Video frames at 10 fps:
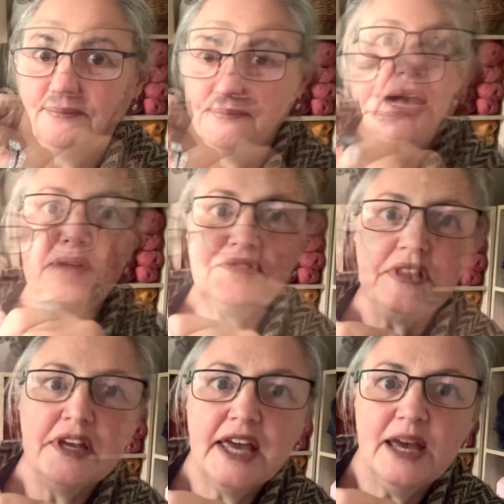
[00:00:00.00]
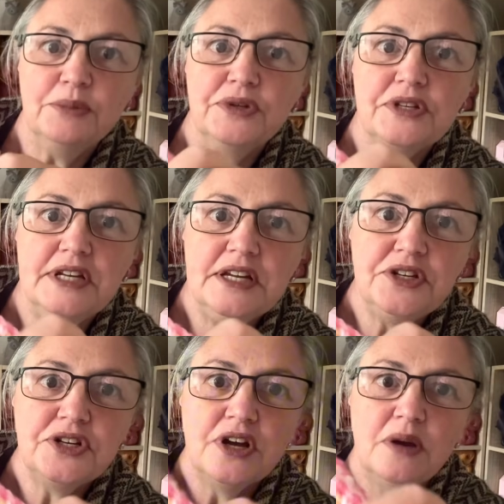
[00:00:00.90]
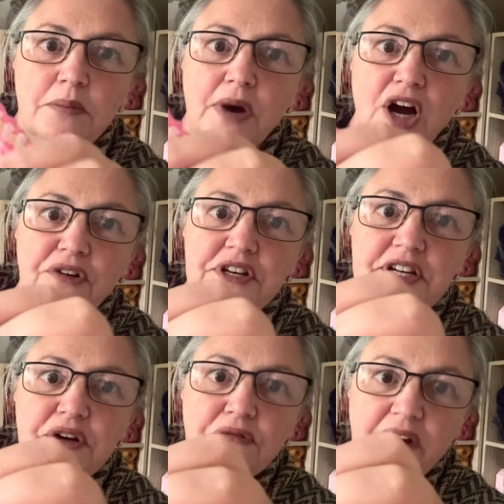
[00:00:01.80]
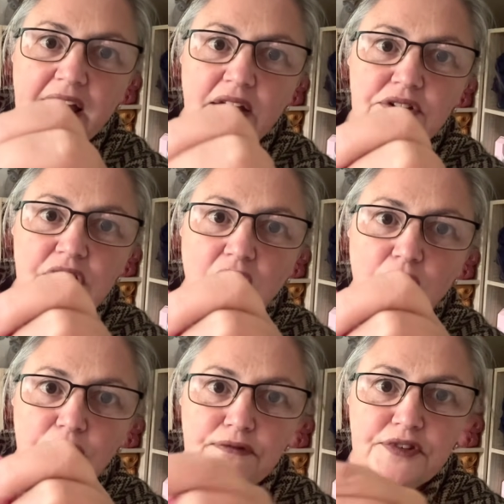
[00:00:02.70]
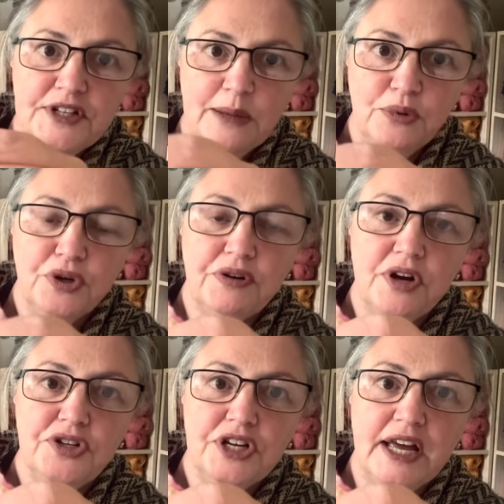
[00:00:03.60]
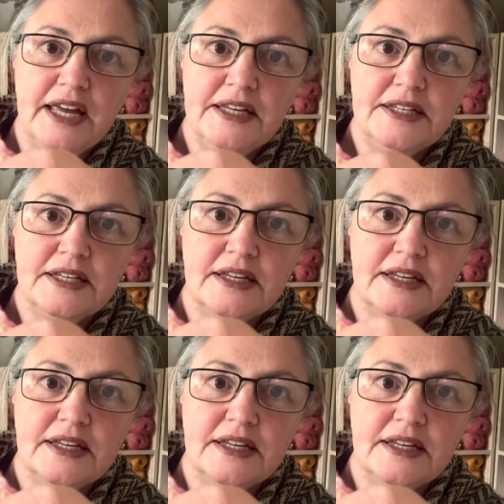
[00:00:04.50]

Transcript: After the camel stitch, Myra did a round of double crochets.